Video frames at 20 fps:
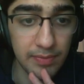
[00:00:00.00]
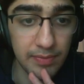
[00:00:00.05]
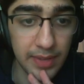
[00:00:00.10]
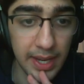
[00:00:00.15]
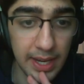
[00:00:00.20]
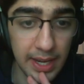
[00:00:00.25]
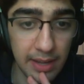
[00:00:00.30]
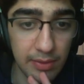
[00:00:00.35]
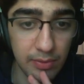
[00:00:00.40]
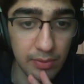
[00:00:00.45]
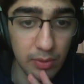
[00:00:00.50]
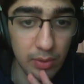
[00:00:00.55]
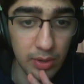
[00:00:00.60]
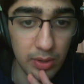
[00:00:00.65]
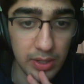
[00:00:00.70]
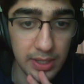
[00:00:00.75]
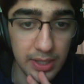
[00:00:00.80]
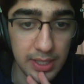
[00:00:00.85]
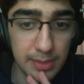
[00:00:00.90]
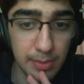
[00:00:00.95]
knight
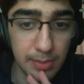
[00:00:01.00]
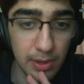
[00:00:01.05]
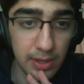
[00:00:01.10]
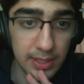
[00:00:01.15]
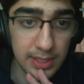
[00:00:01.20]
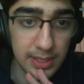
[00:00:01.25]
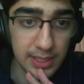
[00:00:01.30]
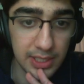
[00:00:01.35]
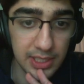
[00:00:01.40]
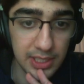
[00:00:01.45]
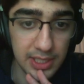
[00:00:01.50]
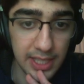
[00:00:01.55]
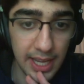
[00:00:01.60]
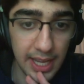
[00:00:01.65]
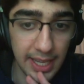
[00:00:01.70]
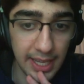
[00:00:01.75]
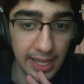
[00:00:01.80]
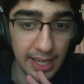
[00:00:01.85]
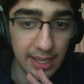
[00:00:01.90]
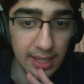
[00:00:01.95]
a4, this pawn is just
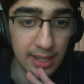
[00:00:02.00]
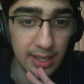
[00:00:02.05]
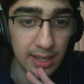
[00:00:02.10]
hanging.